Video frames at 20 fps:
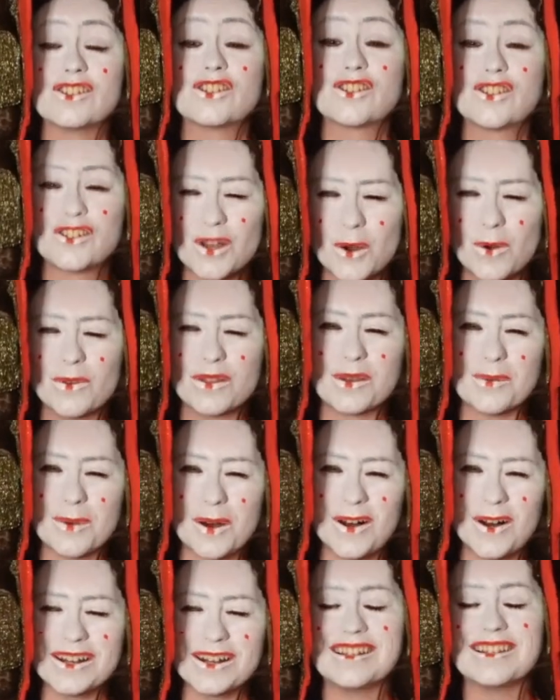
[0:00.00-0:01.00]
sew them
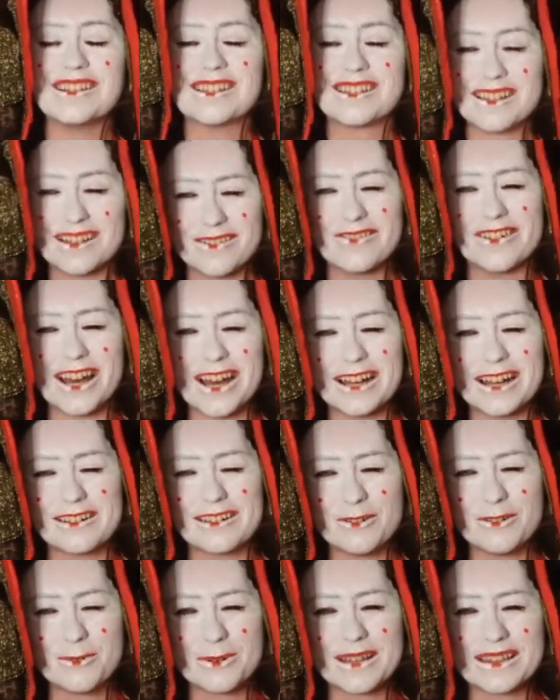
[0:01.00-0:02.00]
on instead of hot
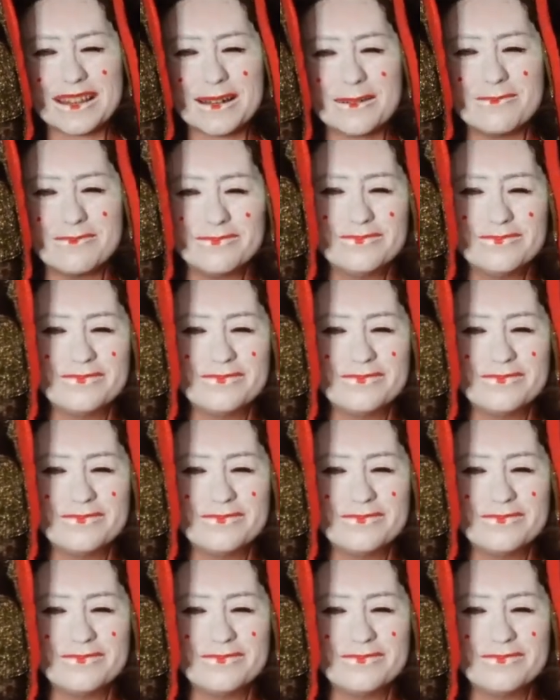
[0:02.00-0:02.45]
gluing them.